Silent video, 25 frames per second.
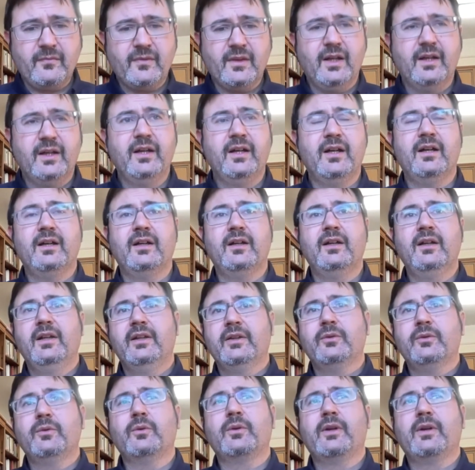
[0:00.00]

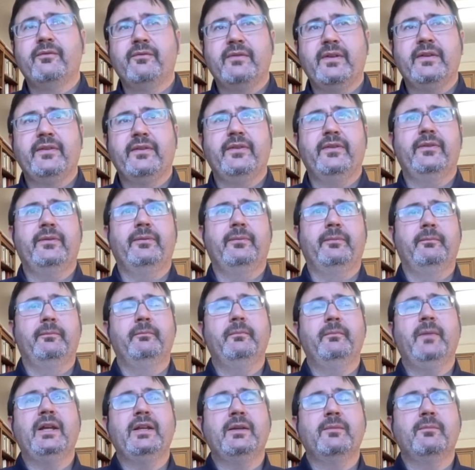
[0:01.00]
to convince
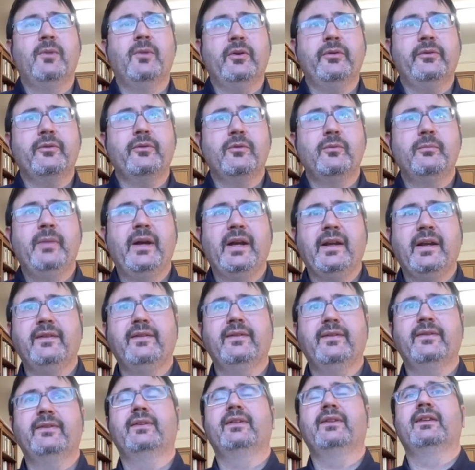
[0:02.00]
many
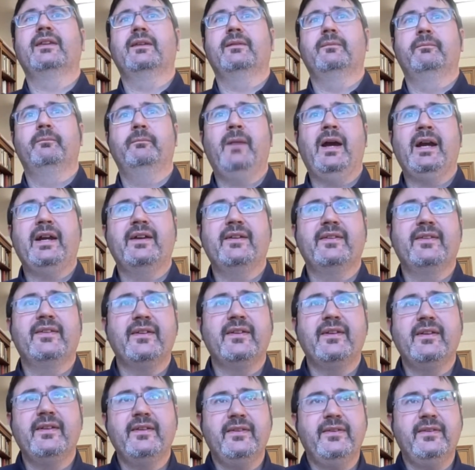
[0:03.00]
Moscow-based
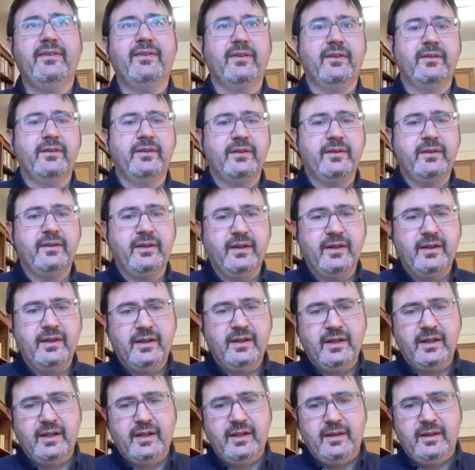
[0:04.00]
magazines and
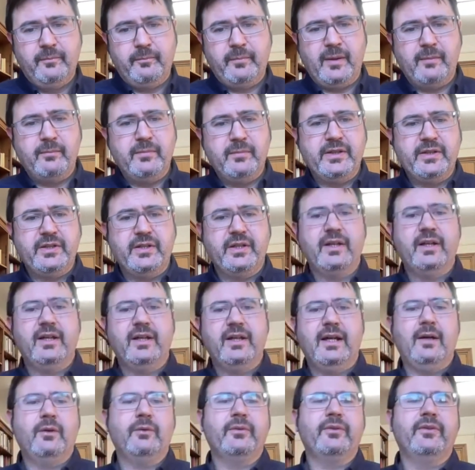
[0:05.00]
publishing
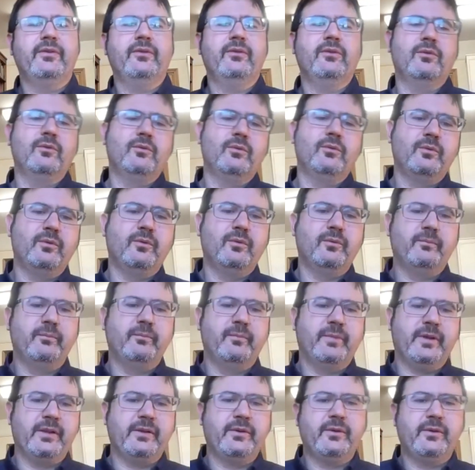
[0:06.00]
houses to
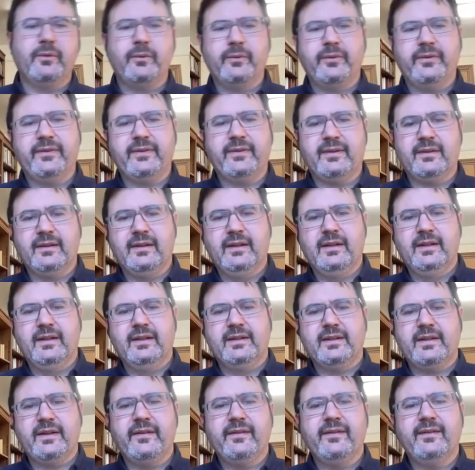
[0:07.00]
produce
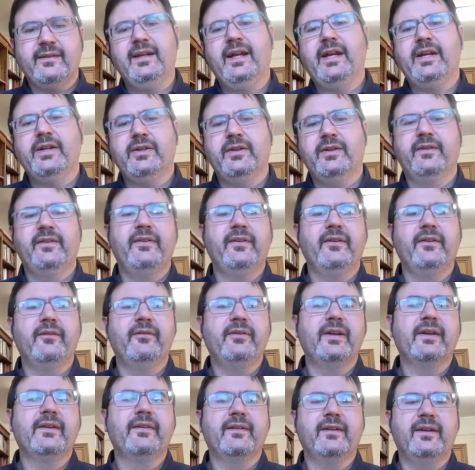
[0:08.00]
translations of
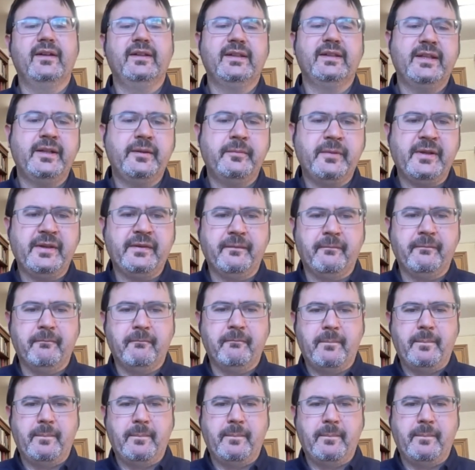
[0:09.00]
his countrymen.